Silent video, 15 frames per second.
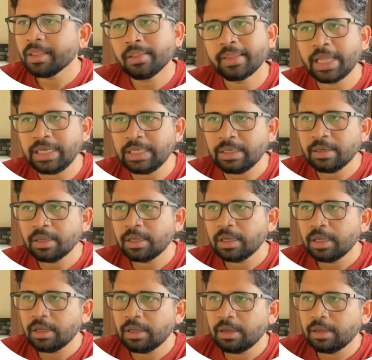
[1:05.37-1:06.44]
Then
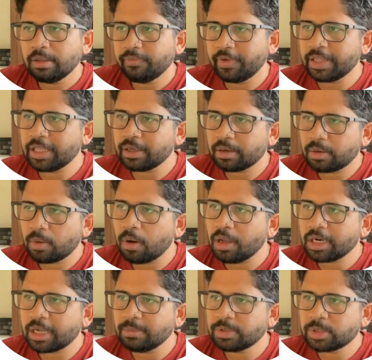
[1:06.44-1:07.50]
when the call
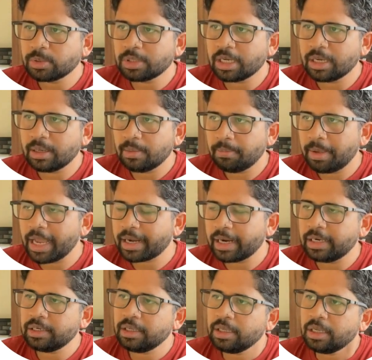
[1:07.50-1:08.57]
comes to the
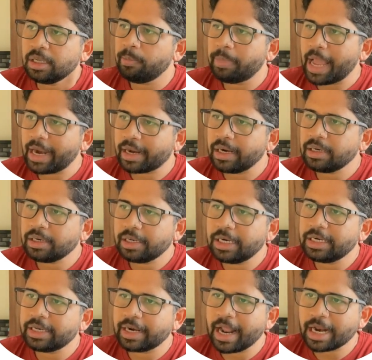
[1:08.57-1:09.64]
backend, backend
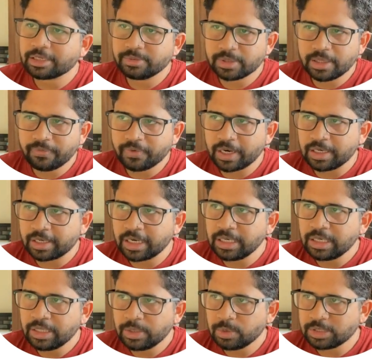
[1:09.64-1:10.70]
interact with the
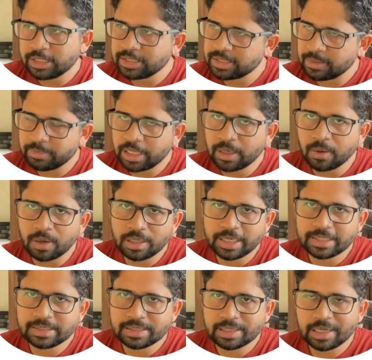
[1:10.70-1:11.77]
frontend using something called
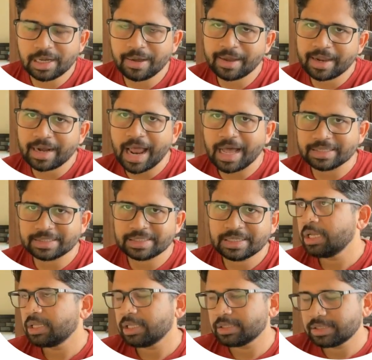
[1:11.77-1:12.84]
as a class.
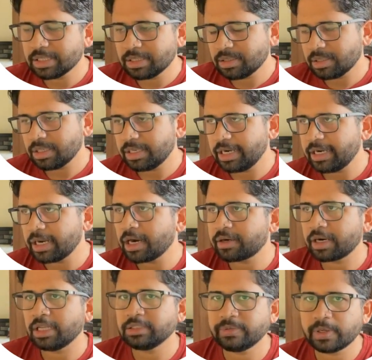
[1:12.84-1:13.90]
That's a data
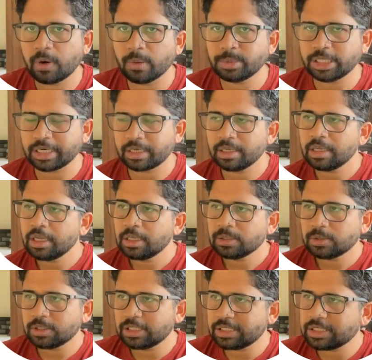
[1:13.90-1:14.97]
transfer object.
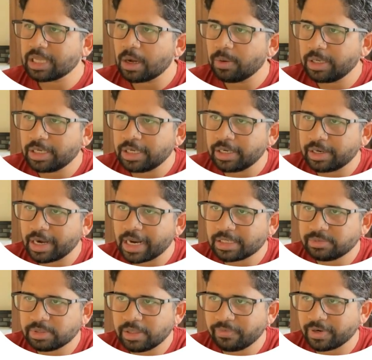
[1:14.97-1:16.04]
So this is how it interacts
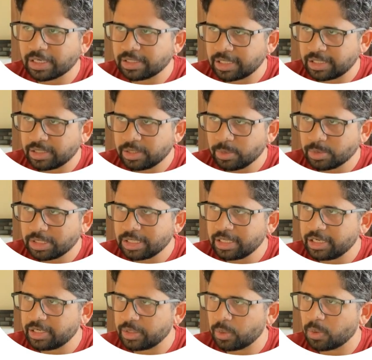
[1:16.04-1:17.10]
with the frontend using
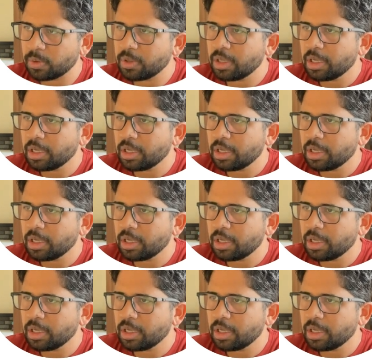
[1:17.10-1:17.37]
DTO.